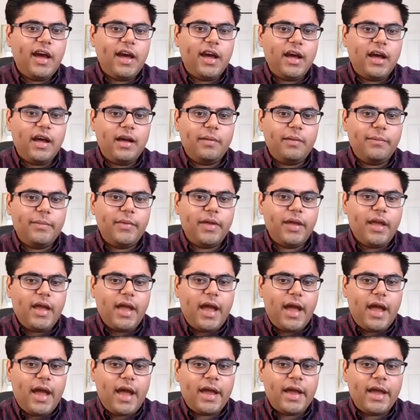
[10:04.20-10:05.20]
Um,
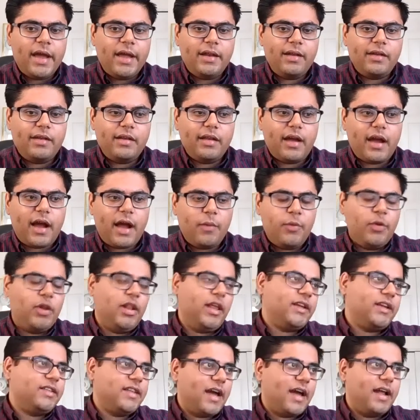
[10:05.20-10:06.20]
and I would
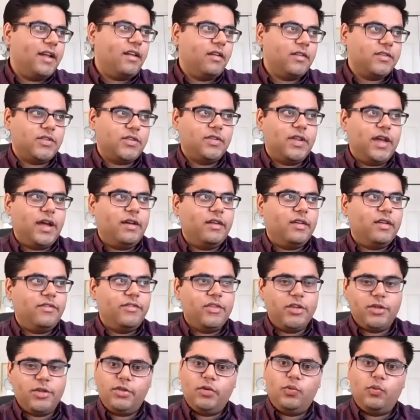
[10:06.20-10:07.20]
like to add also that
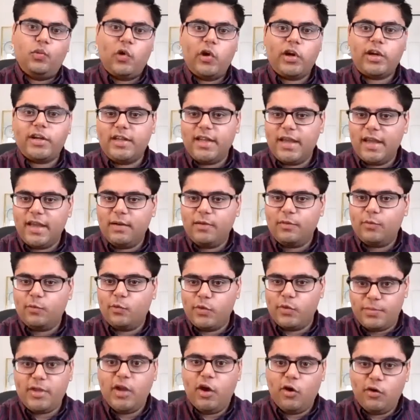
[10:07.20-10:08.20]
even though the workday
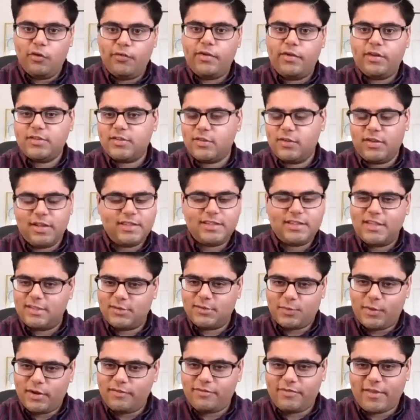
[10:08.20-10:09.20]
would be over, so let's say
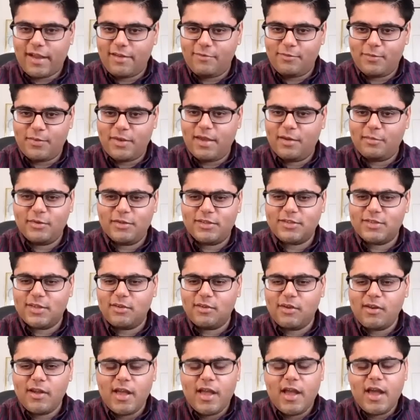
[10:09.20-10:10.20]
it's what, 5 p.m. or
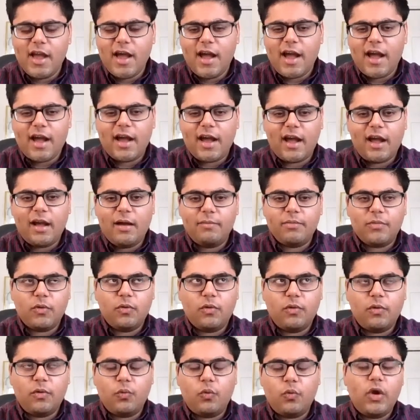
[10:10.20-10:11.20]
so,
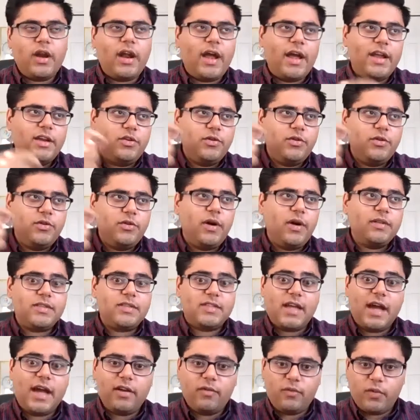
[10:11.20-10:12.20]
what I do
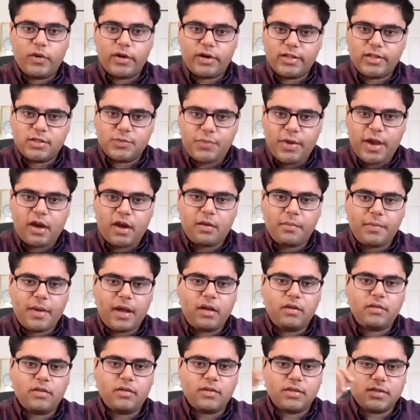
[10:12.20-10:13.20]
outside of work is
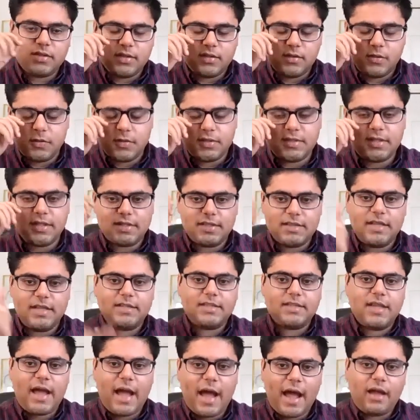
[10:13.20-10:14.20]
paramount to
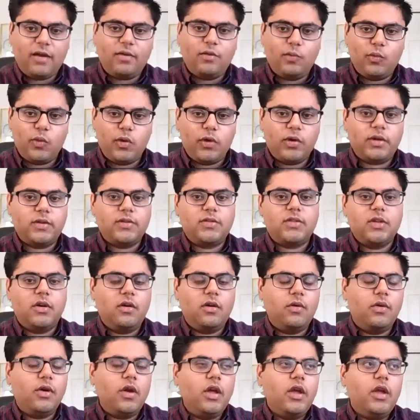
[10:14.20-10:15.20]
success at work.
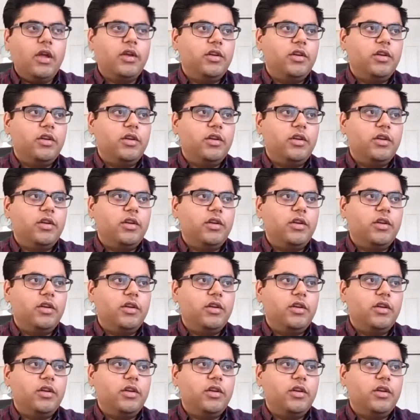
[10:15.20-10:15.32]
So,